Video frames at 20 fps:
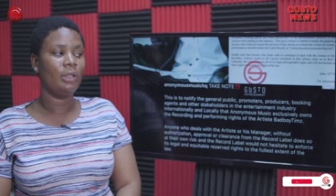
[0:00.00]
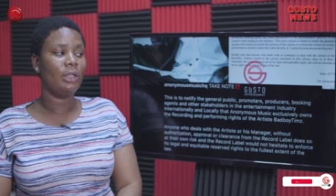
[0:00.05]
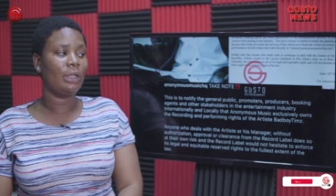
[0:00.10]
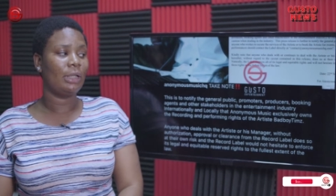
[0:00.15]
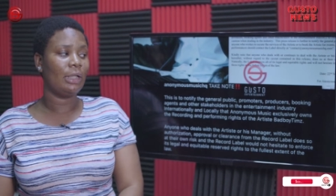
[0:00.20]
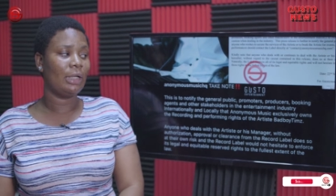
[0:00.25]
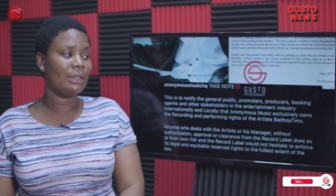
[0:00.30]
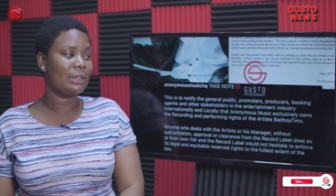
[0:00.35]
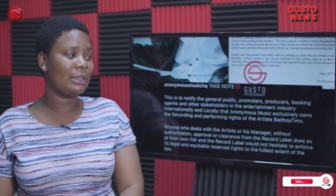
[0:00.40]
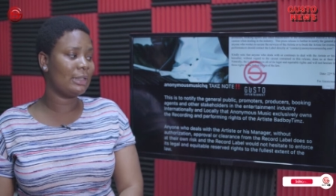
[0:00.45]

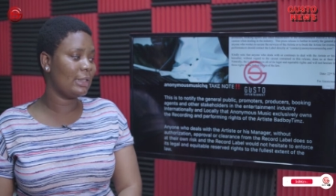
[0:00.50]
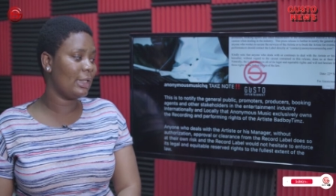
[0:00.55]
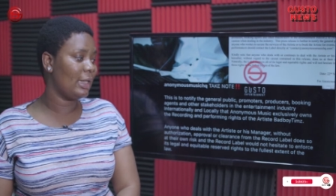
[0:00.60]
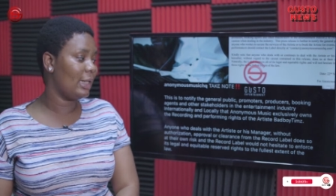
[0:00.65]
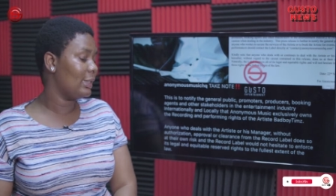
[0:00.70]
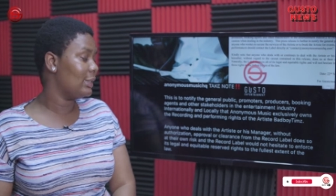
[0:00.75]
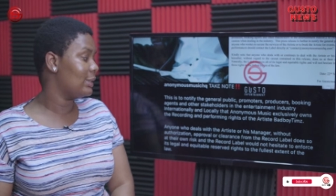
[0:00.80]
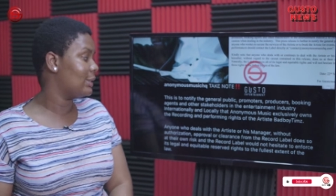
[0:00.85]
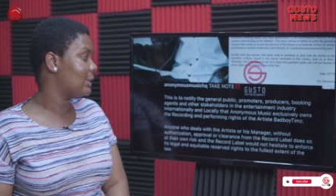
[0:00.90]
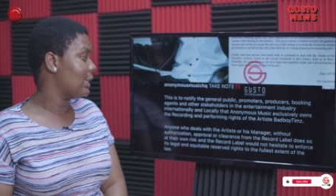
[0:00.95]
that
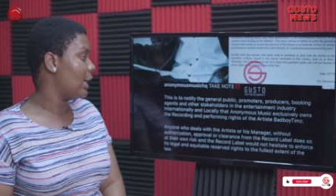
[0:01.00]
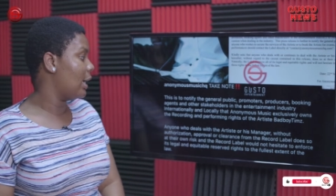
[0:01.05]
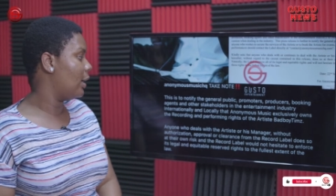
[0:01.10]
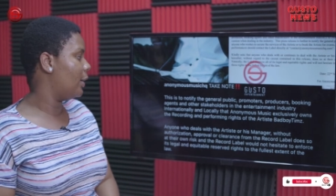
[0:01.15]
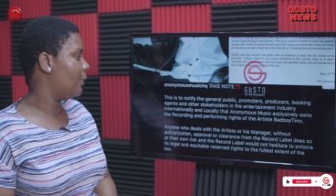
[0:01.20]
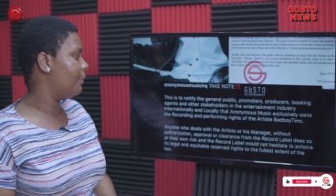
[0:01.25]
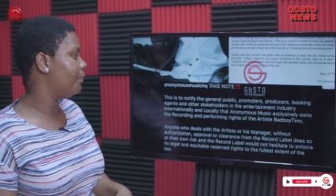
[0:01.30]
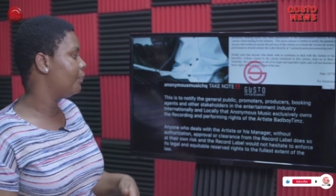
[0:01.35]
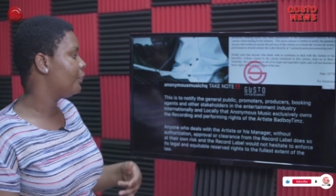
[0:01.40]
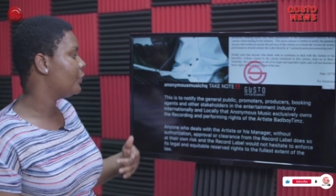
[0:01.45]
says,
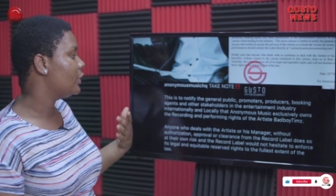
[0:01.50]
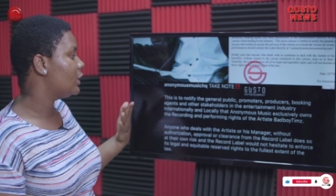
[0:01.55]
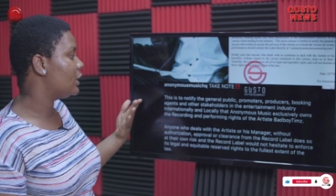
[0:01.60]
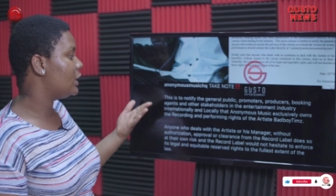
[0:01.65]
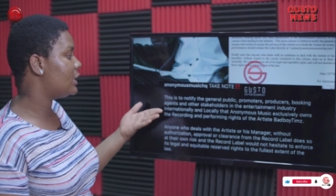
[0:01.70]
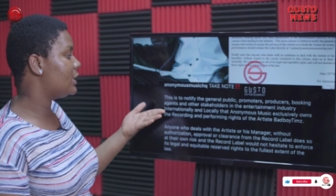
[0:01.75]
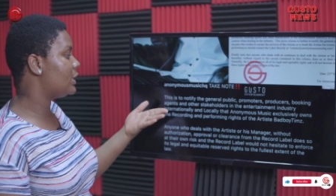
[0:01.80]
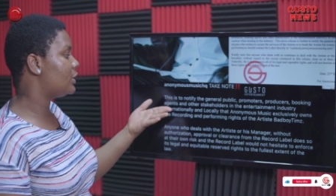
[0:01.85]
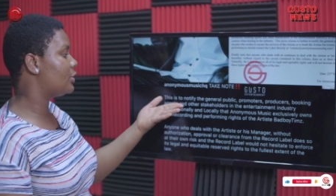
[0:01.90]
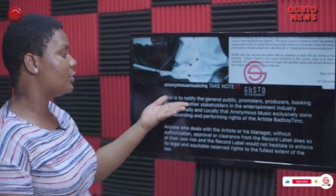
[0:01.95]
um,
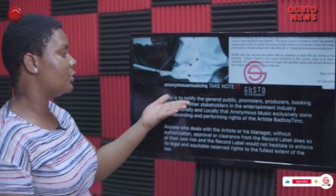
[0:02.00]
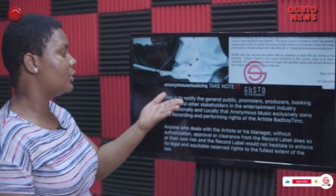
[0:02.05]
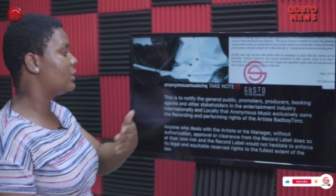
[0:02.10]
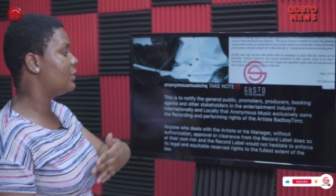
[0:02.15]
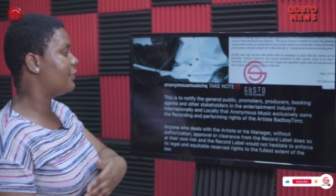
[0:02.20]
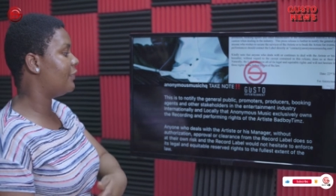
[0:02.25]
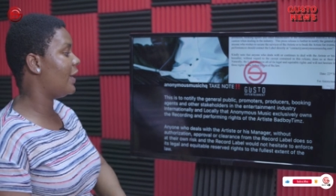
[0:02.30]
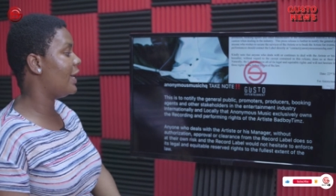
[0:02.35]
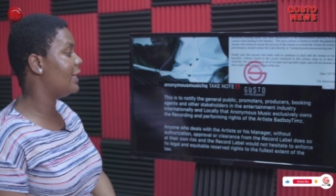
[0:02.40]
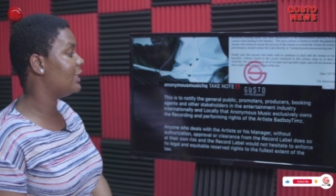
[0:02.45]
this is to
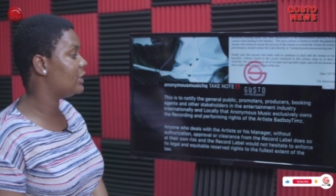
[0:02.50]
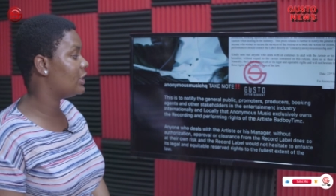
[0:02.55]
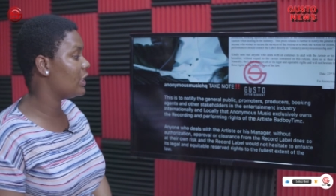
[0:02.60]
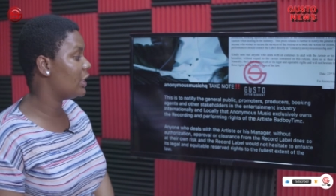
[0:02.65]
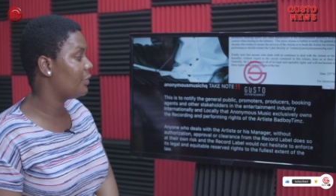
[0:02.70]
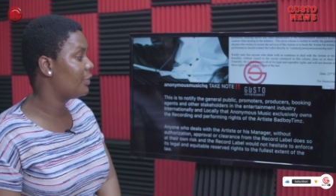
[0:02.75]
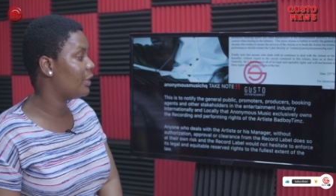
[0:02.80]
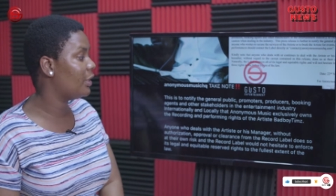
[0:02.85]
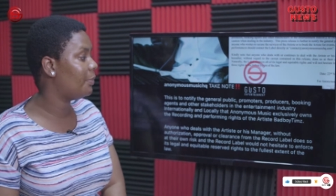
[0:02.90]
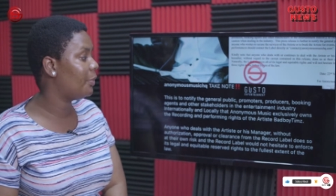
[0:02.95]
notify the
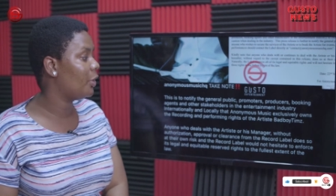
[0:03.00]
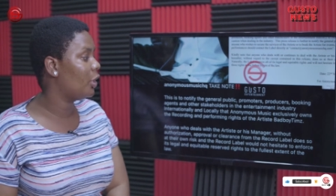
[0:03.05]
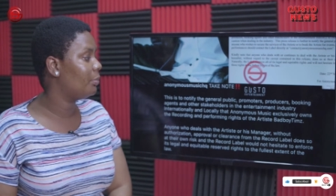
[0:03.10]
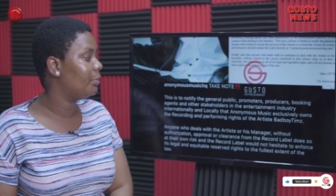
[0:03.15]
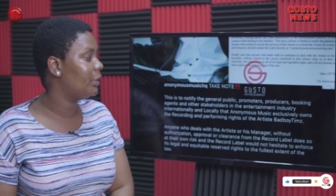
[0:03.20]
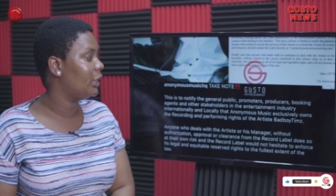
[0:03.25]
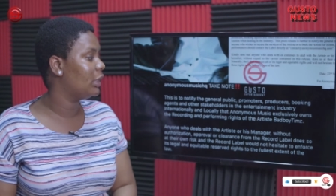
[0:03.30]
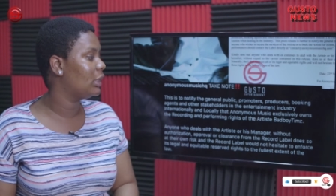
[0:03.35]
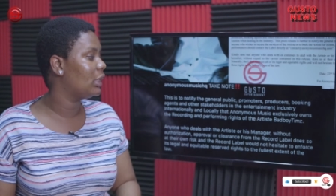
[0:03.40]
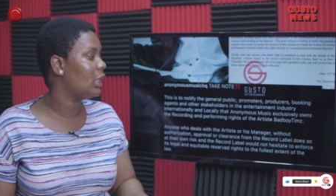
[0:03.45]
general
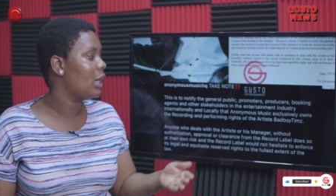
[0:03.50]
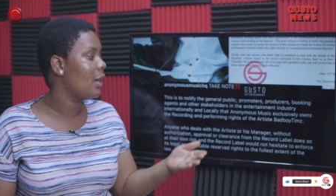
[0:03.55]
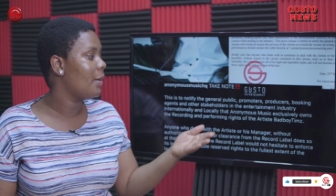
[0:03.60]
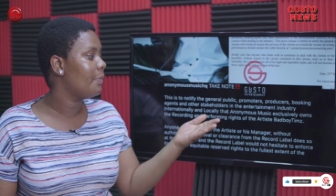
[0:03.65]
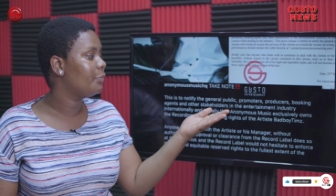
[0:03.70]
public,